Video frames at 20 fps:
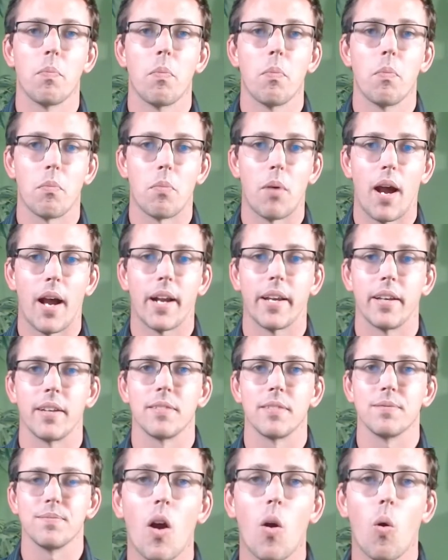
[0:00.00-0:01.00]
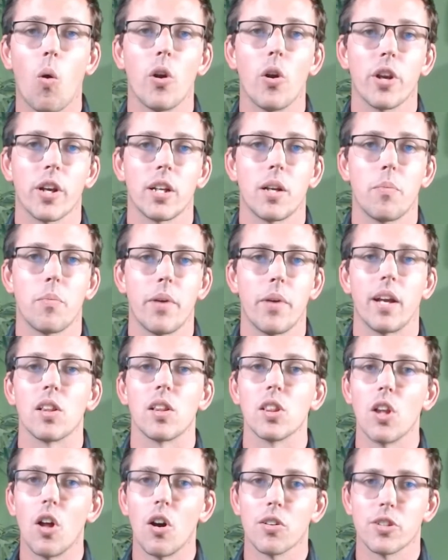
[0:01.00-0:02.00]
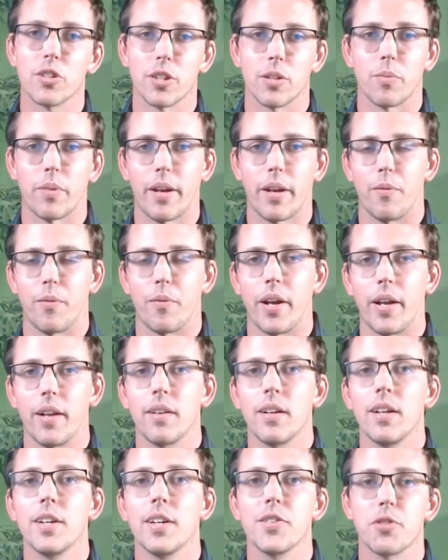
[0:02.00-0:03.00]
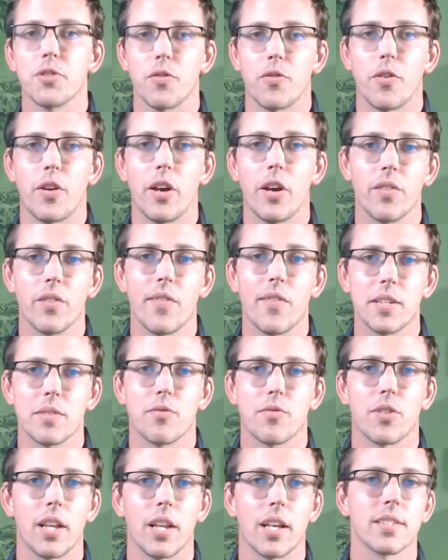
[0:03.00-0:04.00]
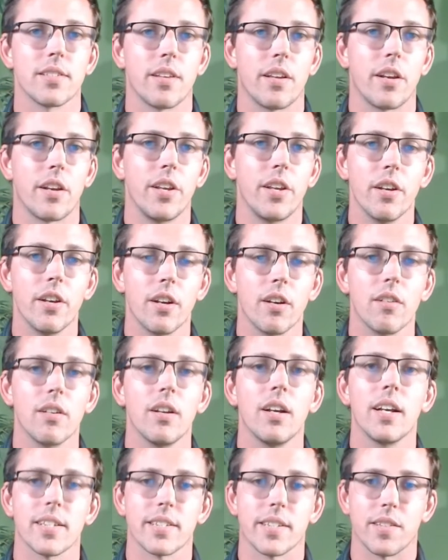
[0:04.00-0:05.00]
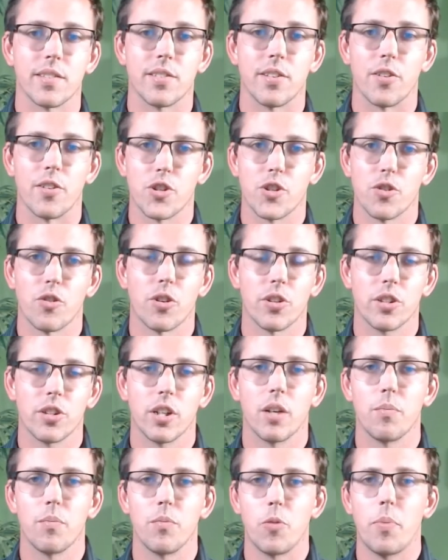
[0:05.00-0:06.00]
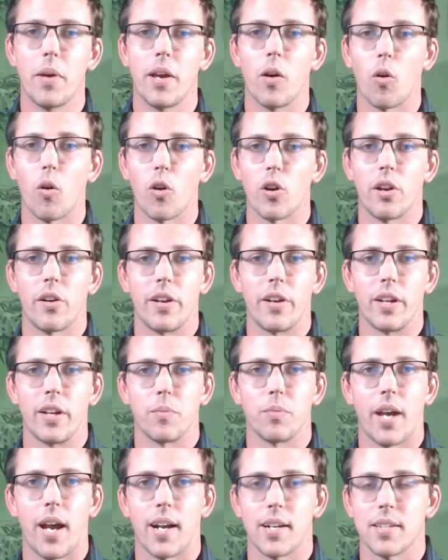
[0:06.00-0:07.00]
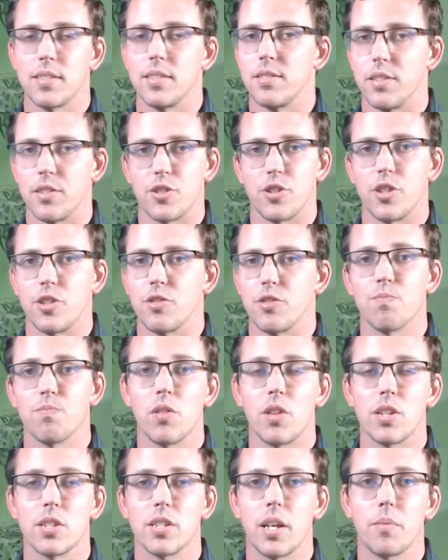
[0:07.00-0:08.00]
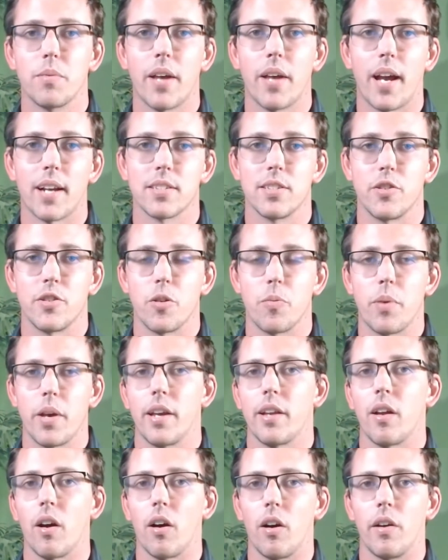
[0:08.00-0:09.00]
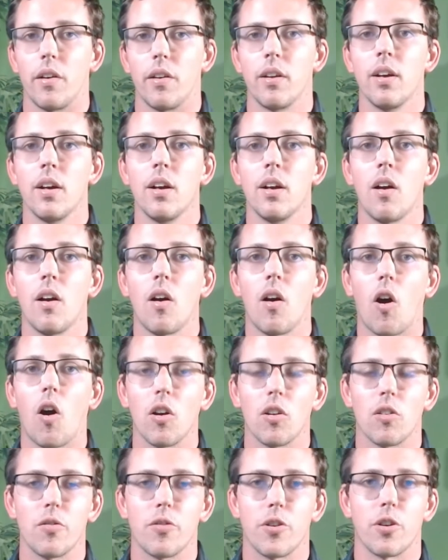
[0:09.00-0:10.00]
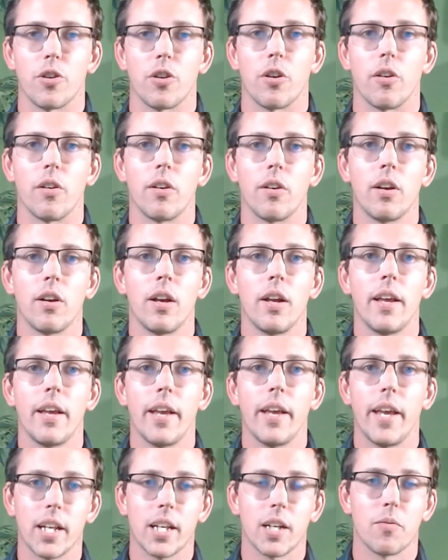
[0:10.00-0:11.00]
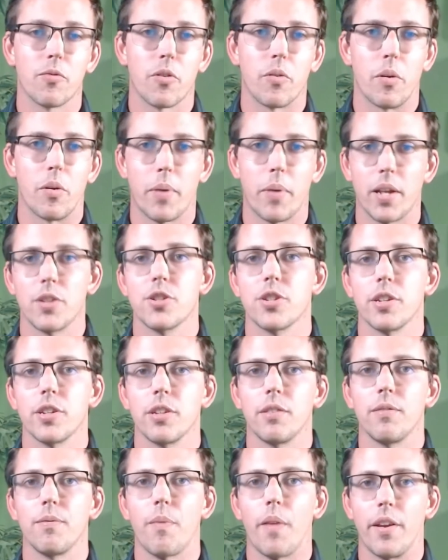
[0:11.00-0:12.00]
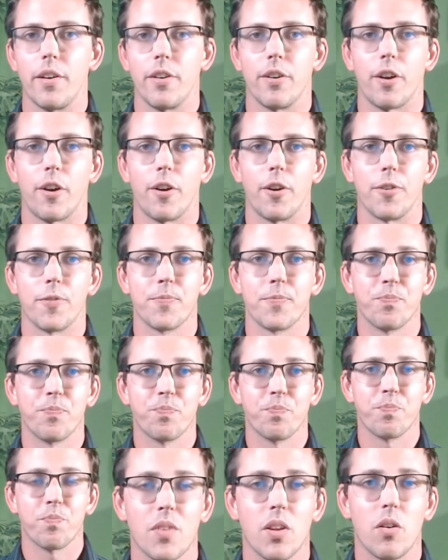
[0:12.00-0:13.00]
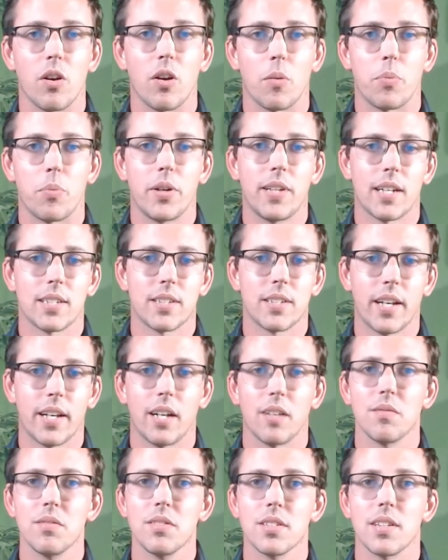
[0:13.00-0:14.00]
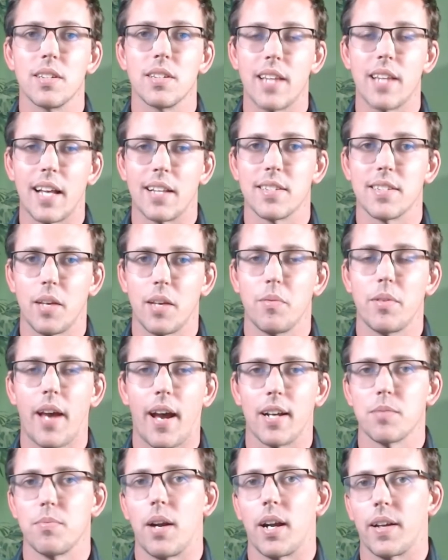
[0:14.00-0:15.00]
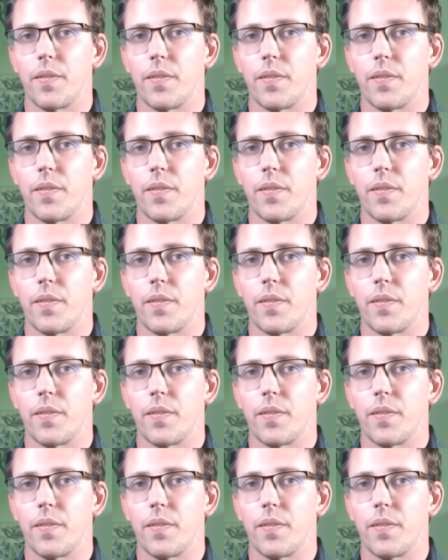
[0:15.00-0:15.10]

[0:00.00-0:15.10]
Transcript: bracket, or you're going to pay a long-term gain rate. So if you held the investment for less than a year, it's considered short-term. You pay ordinary income taxes. It's just the same taxes that you paid on all of your income from your pension and your pre-tax accounts. It's that same tax bracket